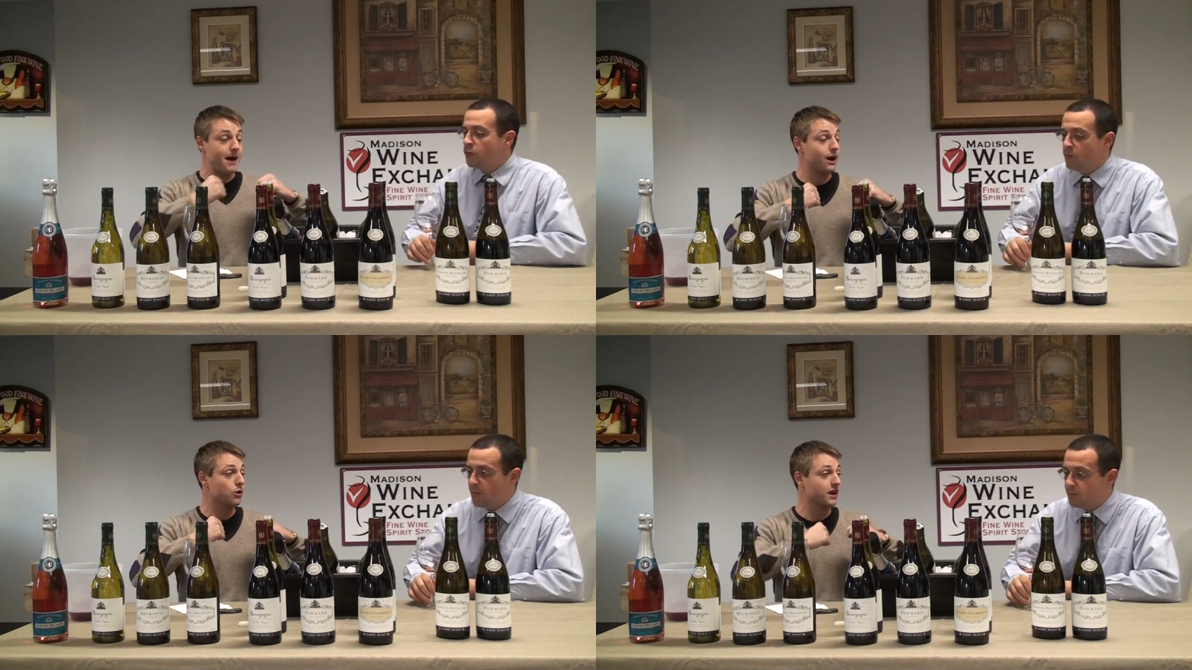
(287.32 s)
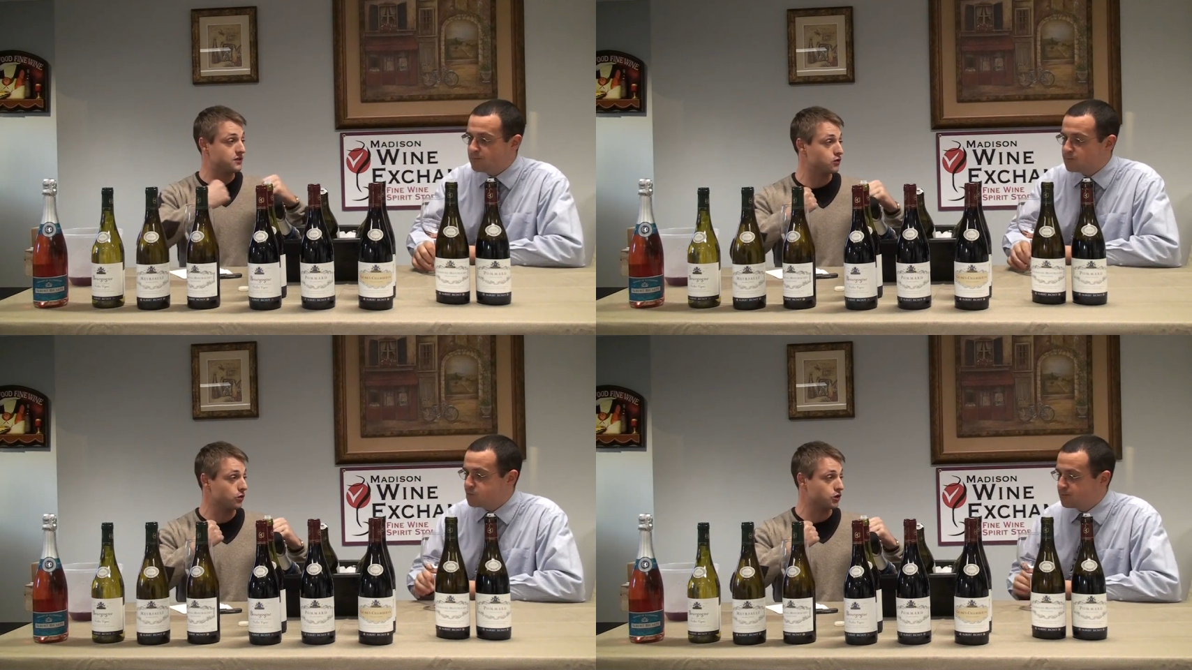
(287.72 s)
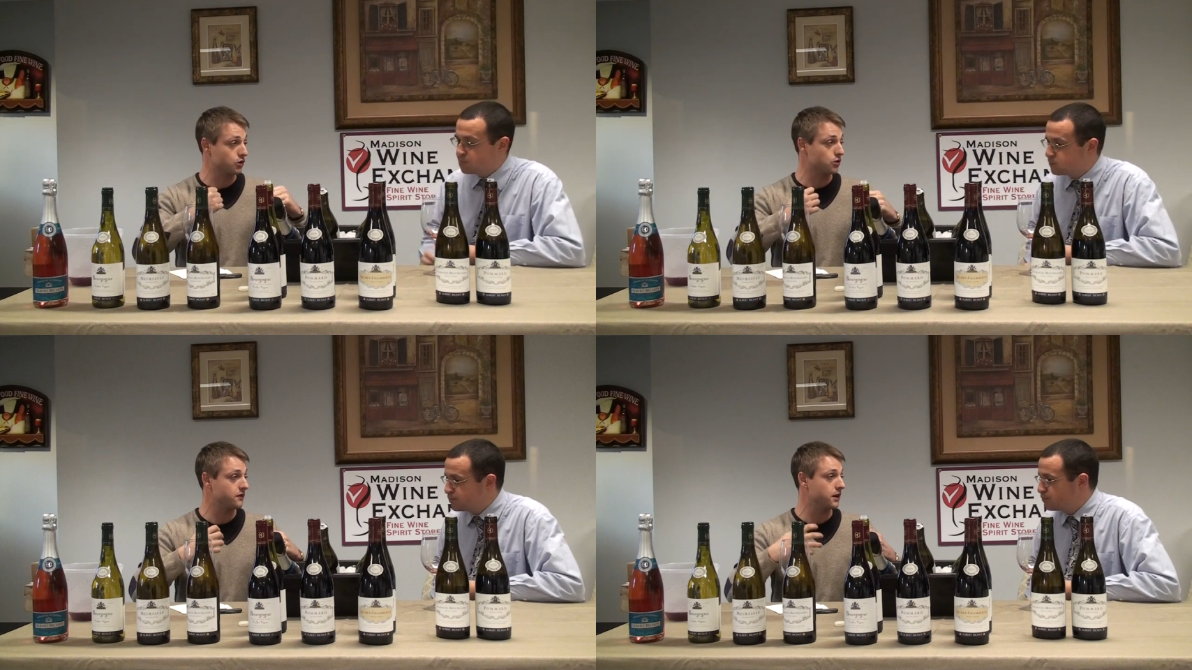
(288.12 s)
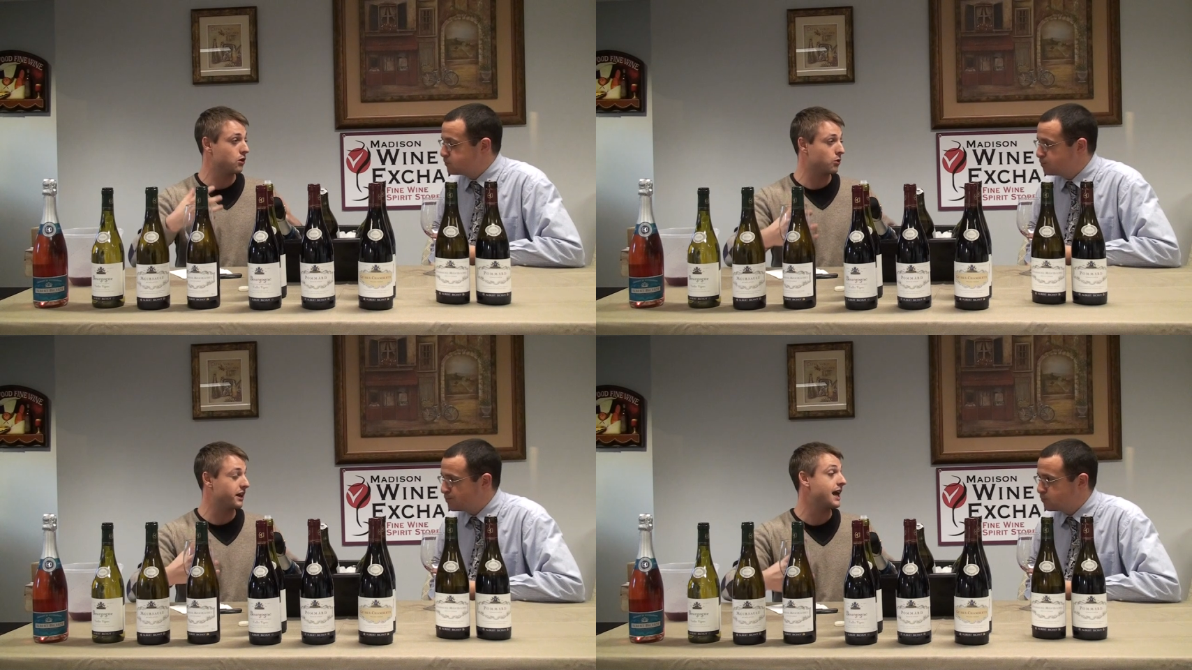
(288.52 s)
Speaker 1: power and structure that it
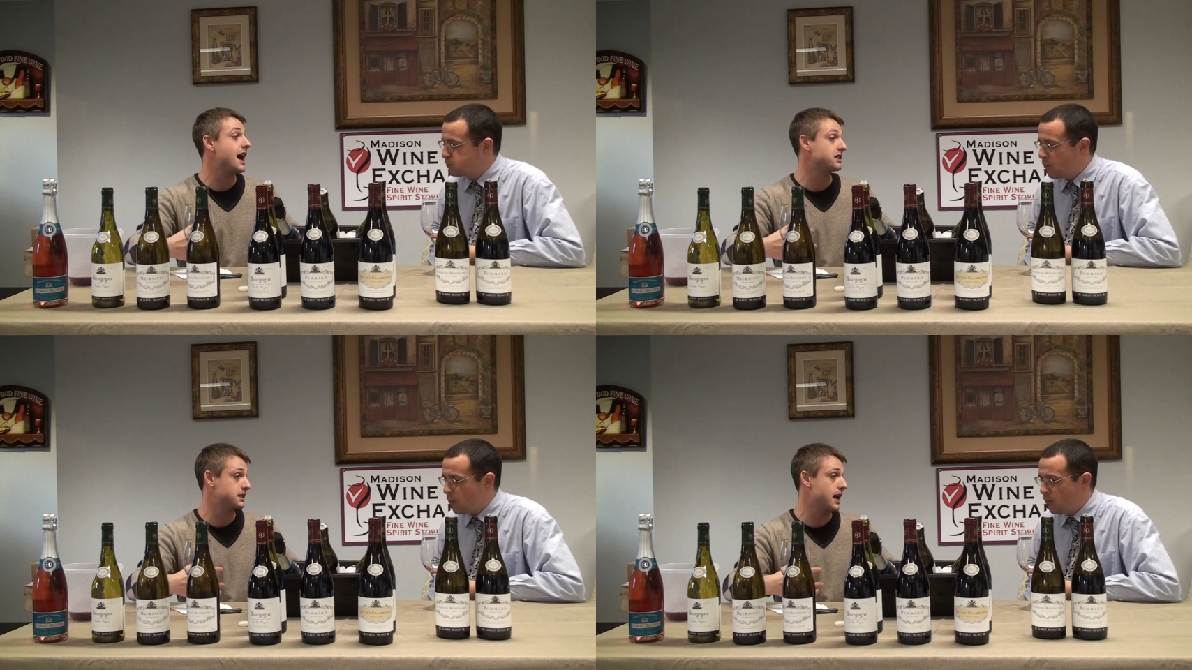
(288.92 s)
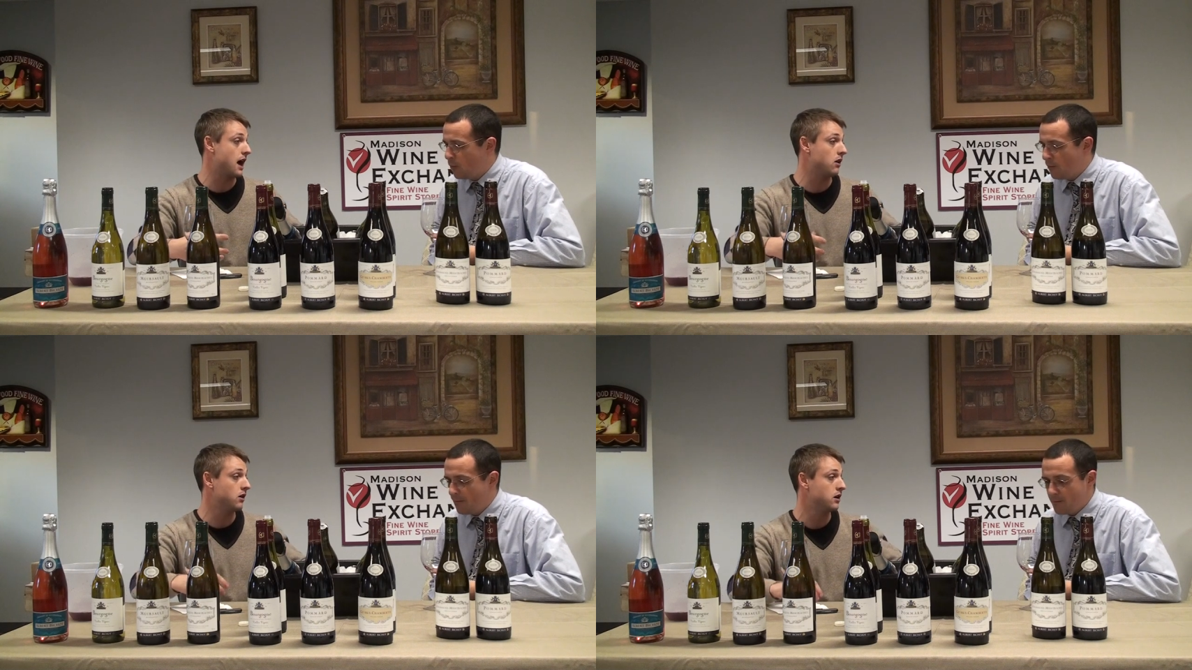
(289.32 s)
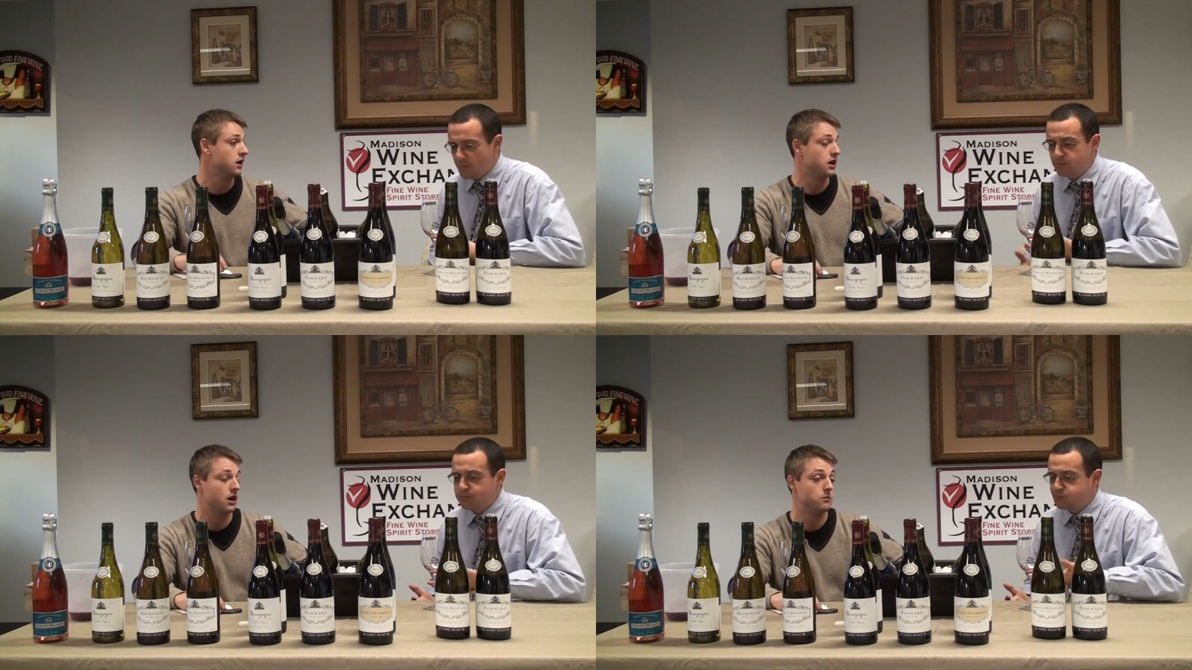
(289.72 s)
already has now.